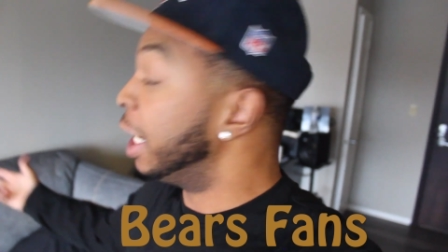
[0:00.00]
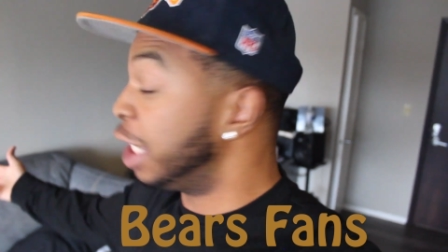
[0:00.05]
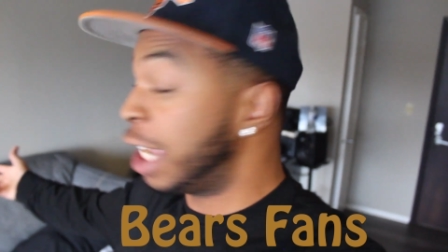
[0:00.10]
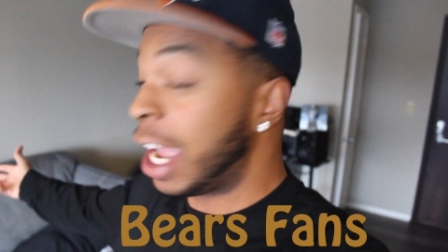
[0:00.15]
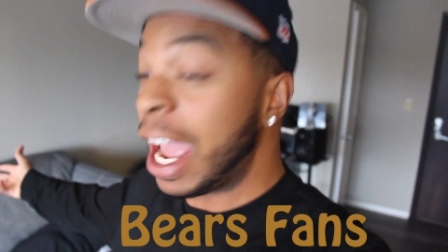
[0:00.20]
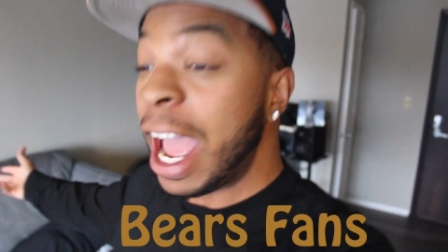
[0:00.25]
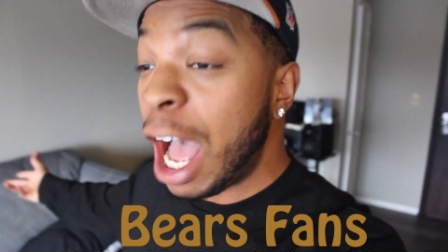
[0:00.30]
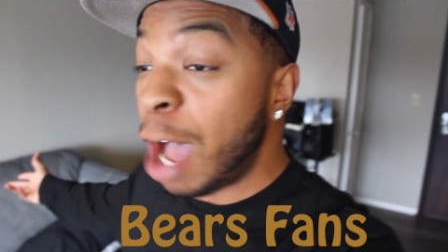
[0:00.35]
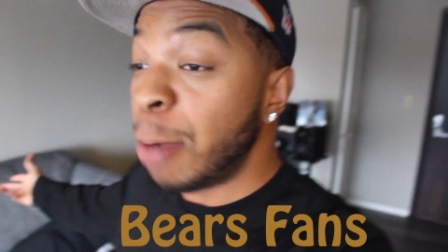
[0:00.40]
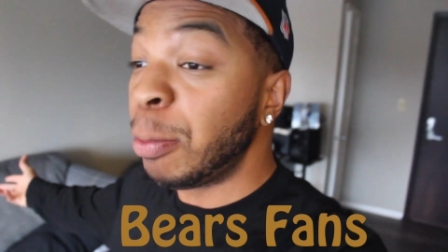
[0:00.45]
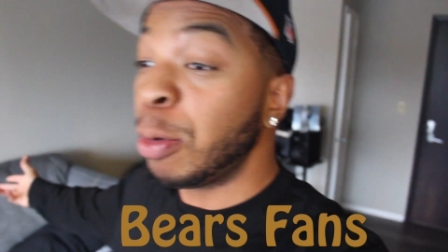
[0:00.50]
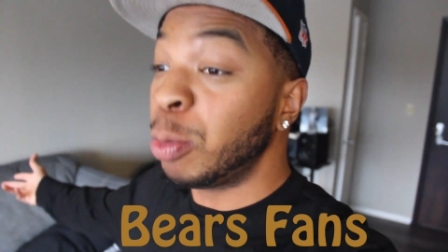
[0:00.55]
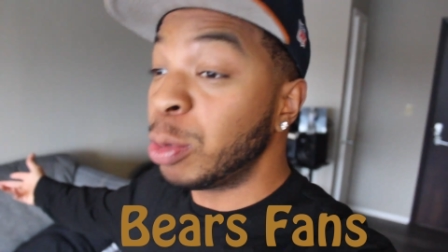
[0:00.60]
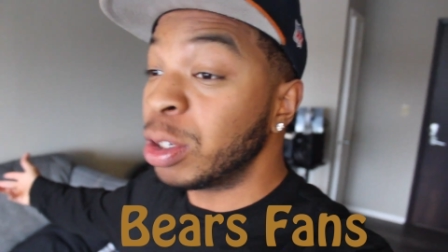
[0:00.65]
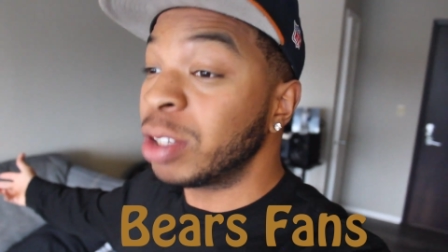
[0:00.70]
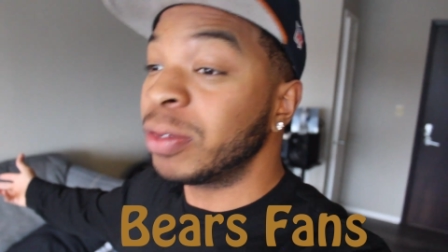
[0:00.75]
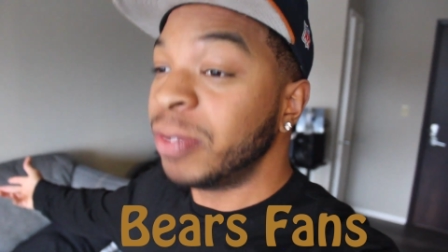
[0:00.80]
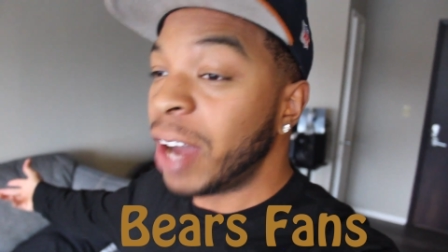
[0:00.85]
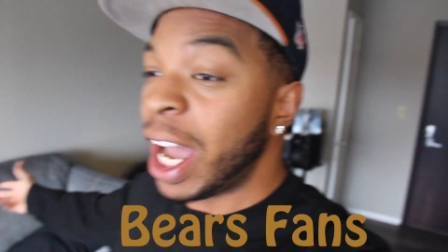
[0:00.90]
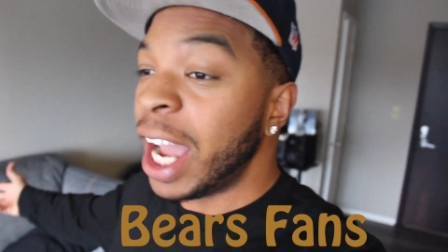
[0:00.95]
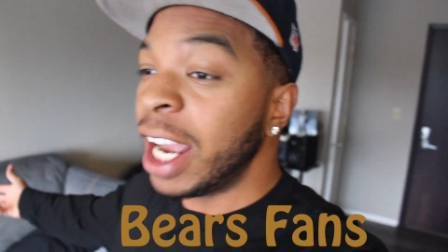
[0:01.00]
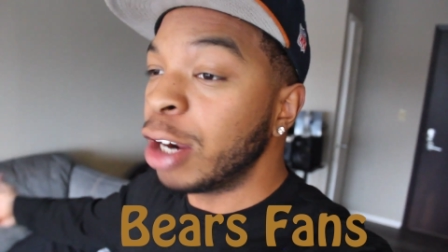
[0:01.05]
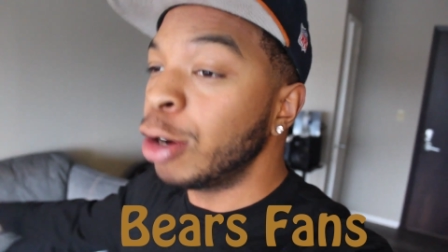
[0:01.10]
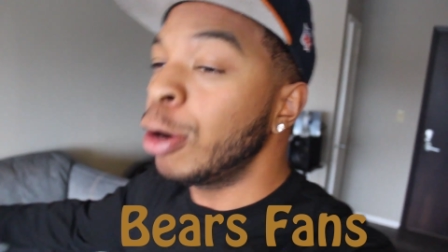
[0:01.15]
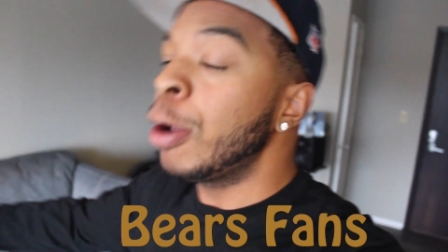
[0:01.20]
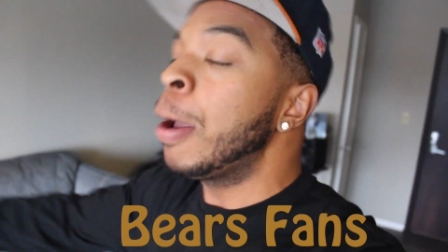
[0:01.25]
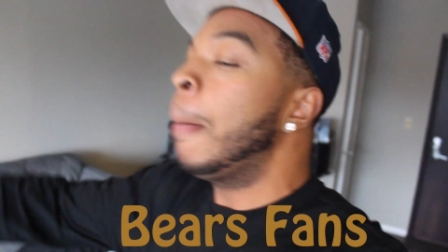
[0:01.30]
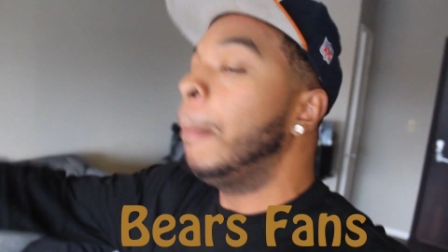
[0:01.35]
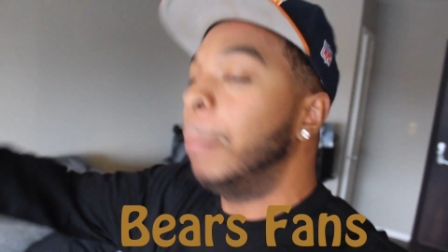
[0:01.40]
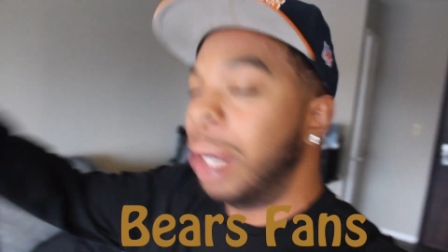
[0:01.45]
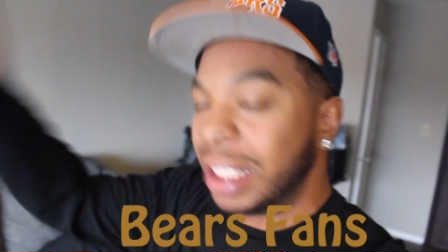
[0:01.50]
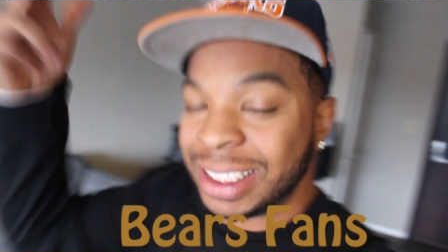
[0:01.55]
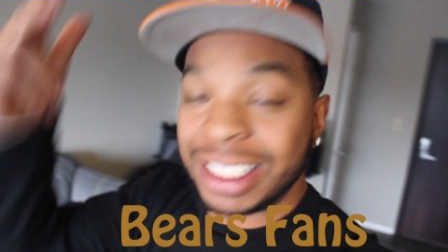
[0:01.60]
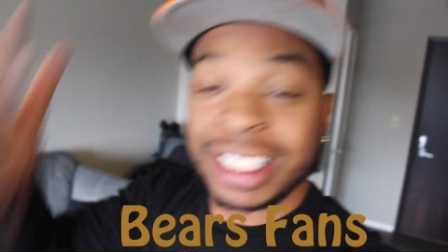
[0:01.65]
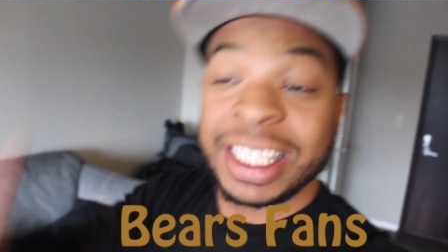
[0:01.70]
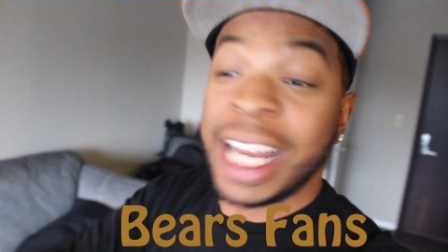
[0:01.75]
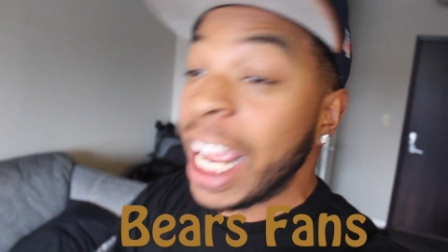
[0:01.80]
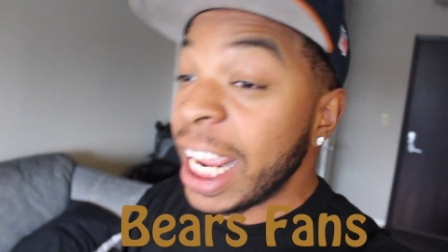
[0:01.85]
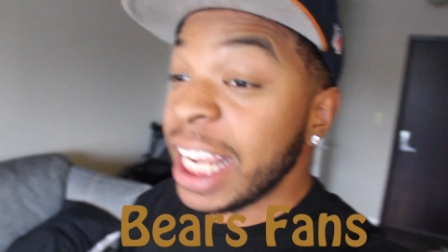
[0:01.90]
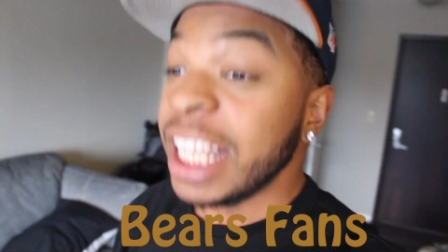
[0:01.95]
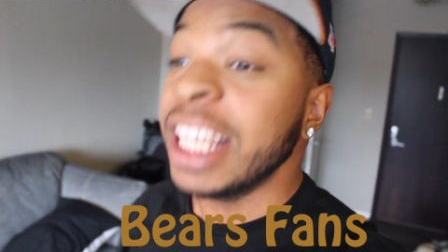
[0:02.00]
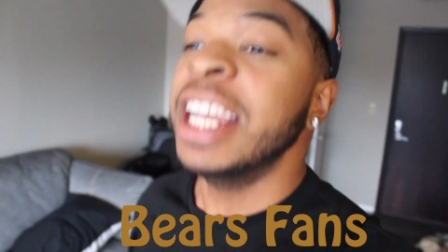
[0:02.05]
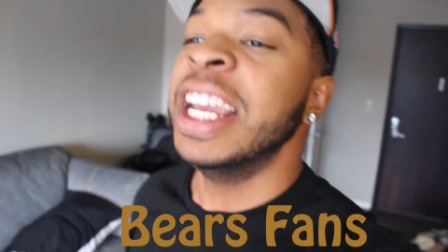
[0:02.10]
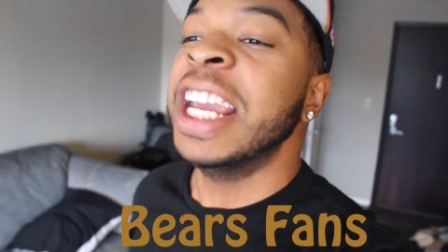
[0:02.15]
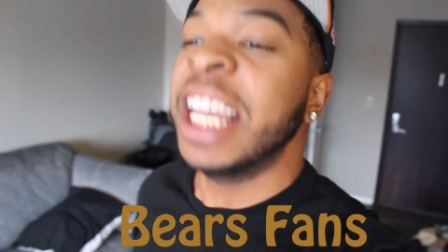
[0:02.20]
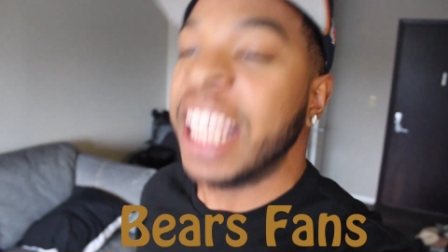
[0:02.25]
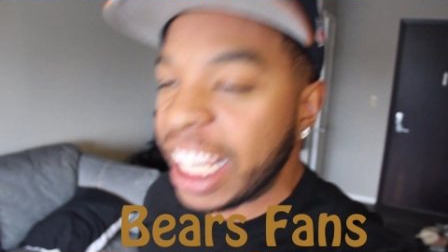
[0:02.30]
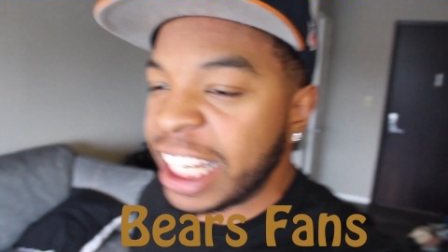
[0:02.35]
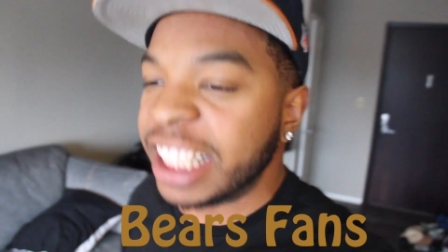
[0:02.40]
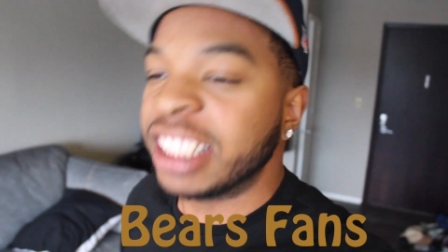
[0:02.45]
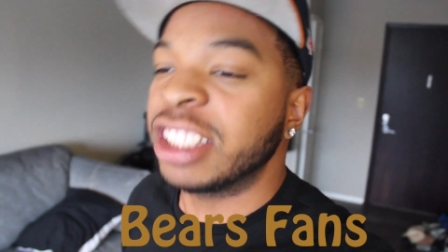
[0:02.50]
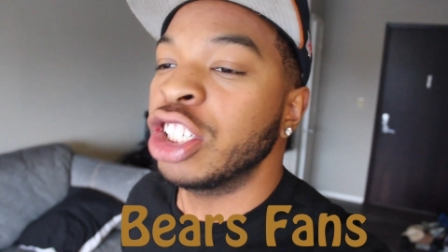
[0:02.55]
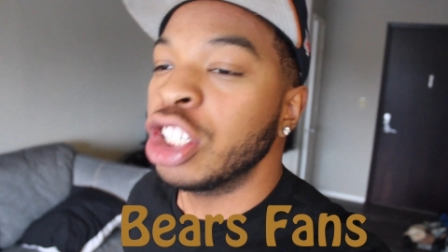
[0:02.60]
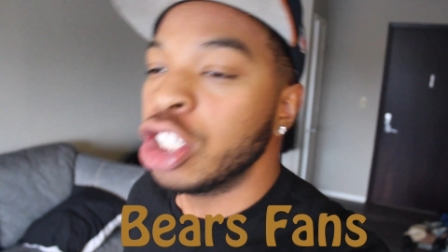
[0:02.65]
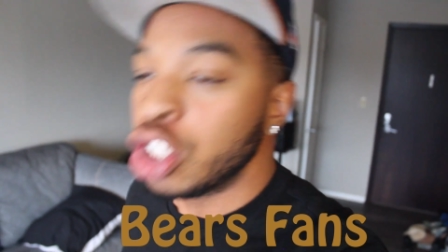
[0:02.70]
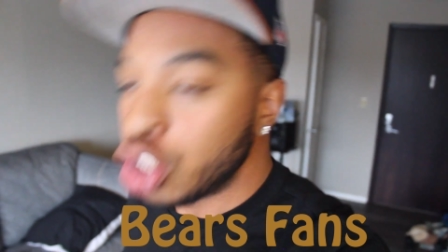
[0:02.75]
and your album was fire, but today it's